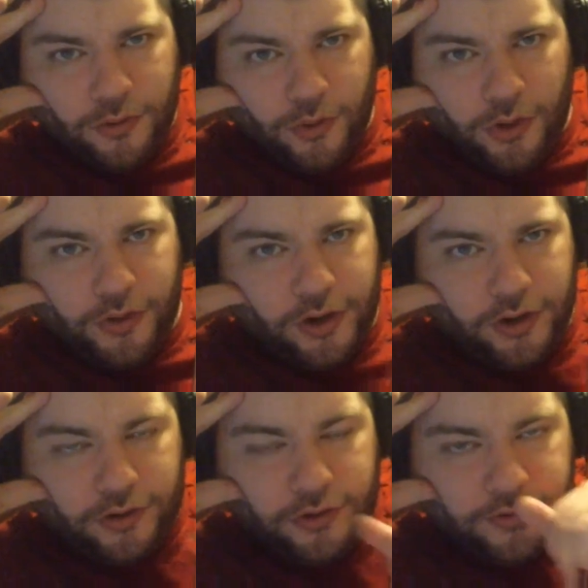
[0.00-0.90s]
Do all that
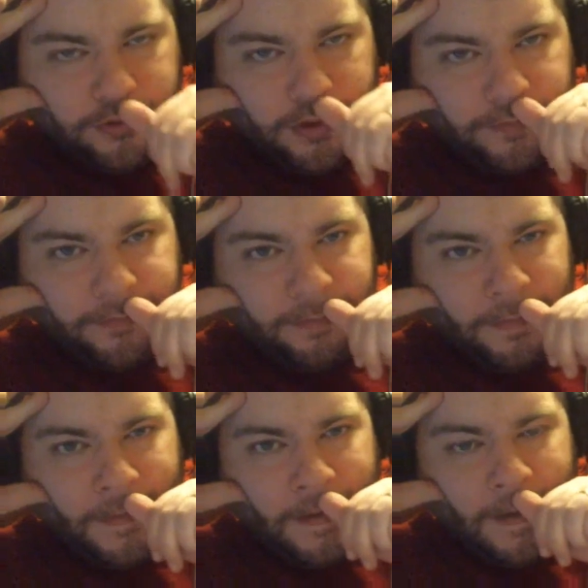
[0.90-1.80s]
other good stuff.
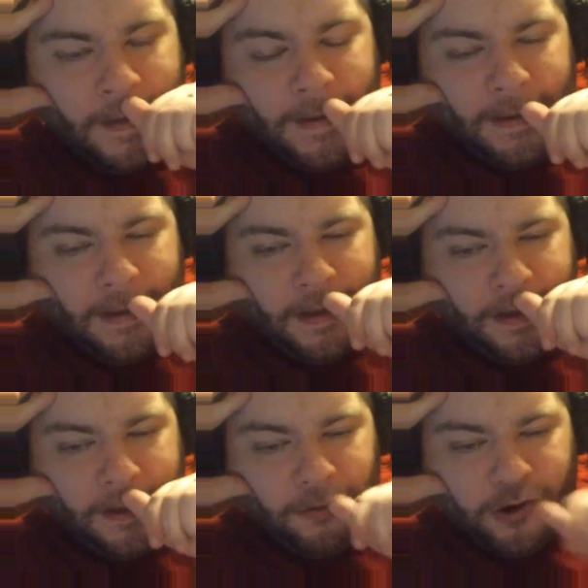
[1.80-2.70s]

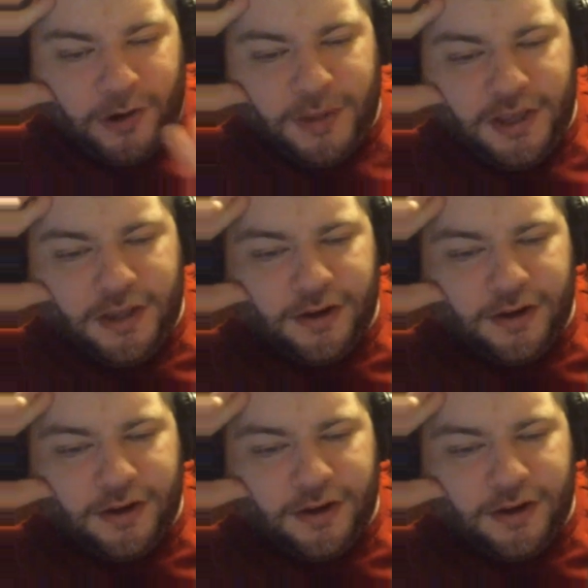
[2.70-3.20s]
We're going to be here.